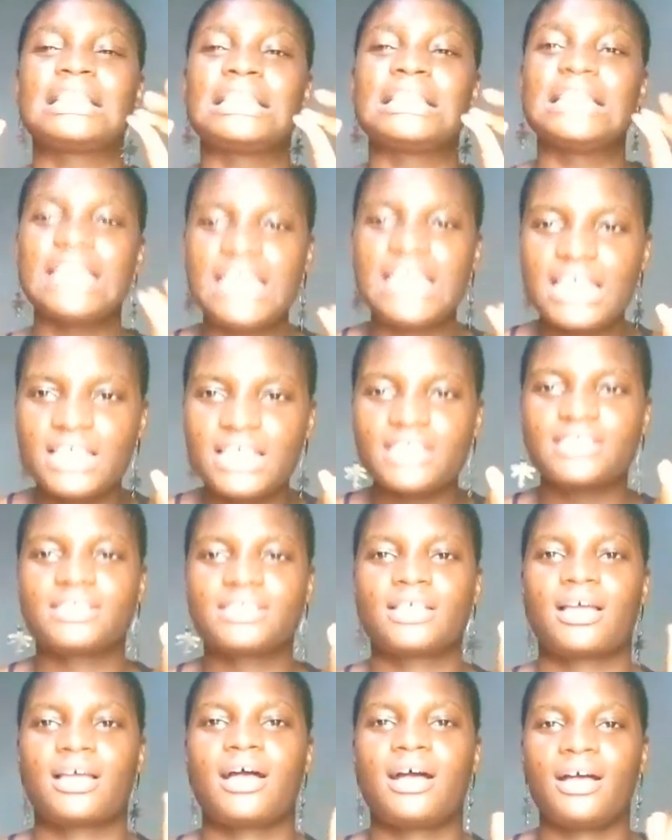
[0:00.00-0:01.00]

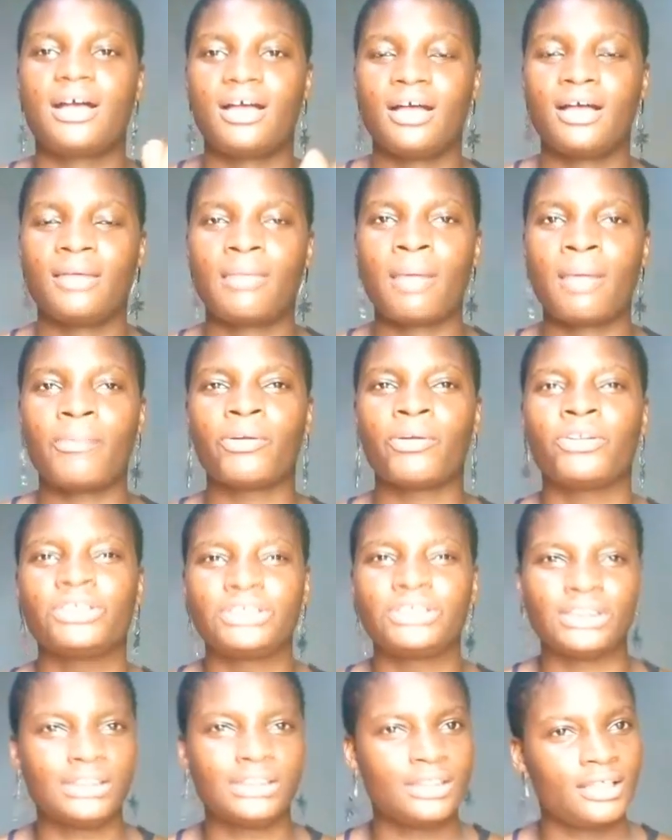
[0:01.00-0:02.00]
Lee's
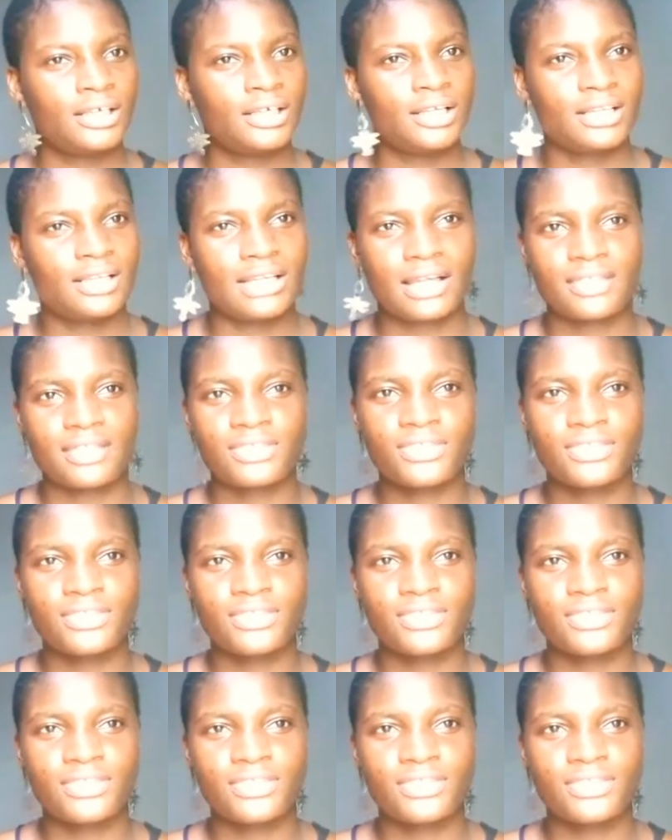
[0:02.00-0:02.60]
apology like